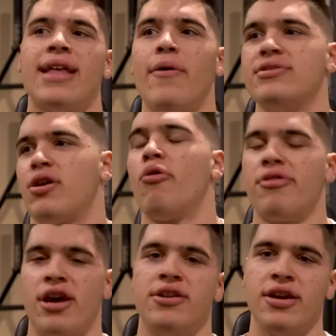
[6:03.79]
That was the
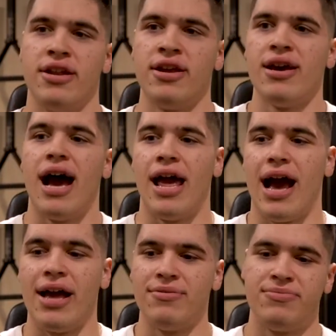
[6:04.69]
only thing I did.
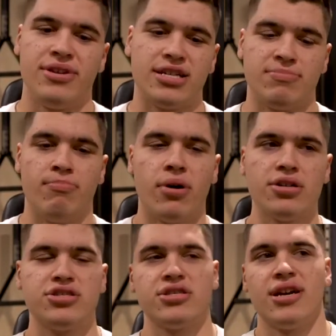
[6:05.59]
I did as
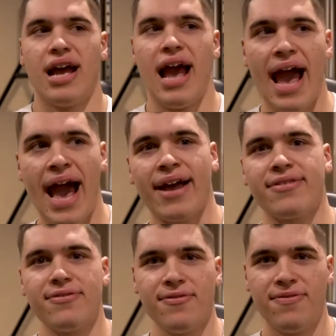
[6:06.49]
much
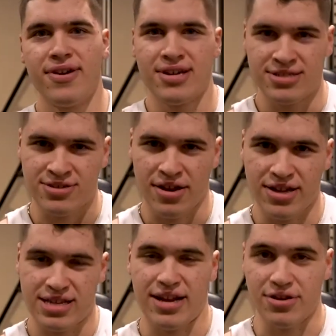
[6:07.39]
active
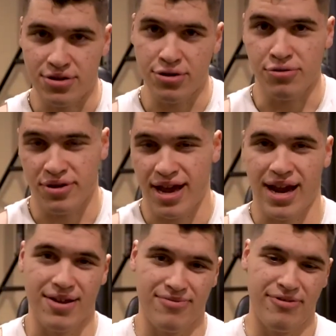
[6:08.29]
studying as I could do, okay?